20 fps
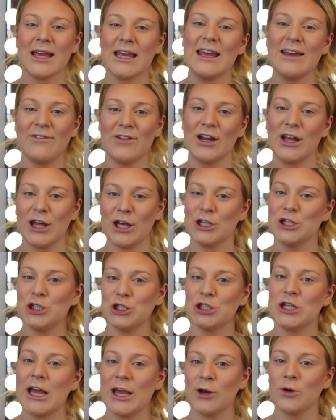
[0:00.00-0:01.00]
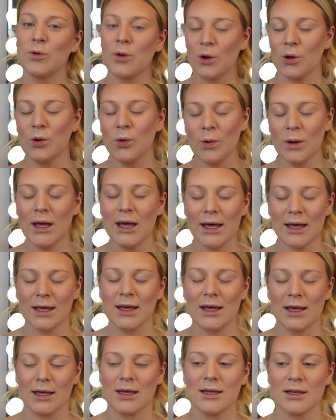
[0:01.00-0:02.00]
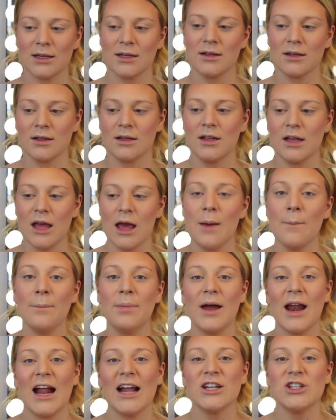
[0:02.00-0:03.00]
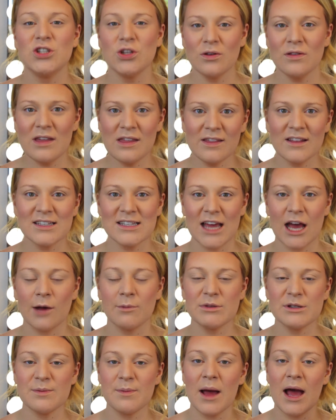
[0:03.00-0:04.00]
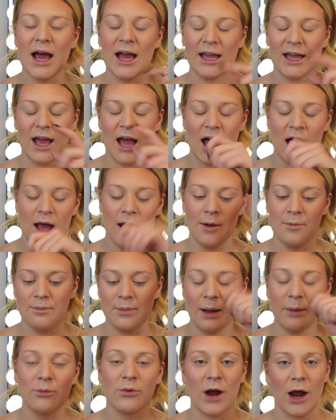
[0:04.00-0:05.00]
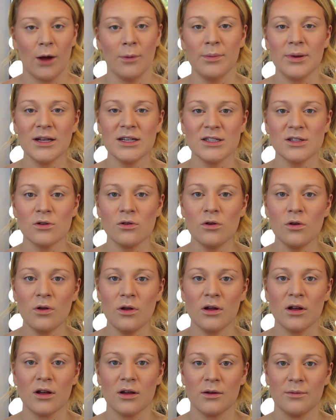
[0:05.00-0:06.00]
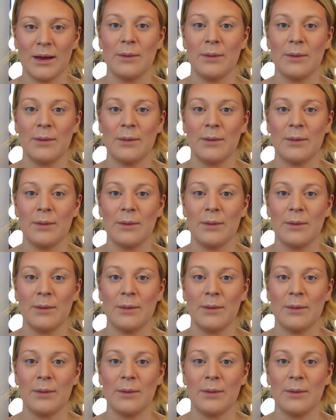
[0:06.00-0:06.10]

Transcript: Give it a good shake real quick. But I do think this helps my my brow pencil.